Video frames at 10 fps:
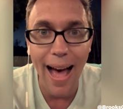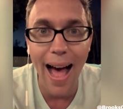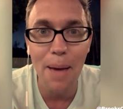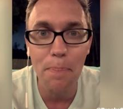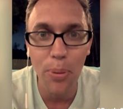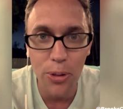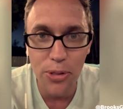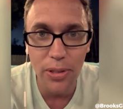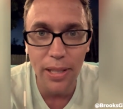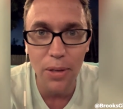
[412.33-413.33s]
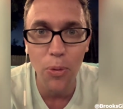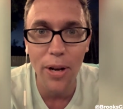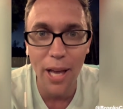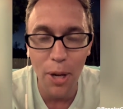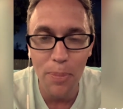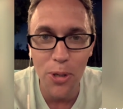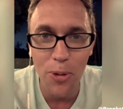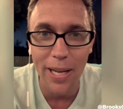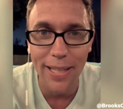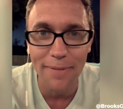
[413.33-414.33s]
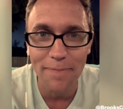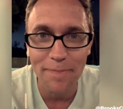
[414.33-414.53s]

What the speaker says: I personally want to help you, Quaden.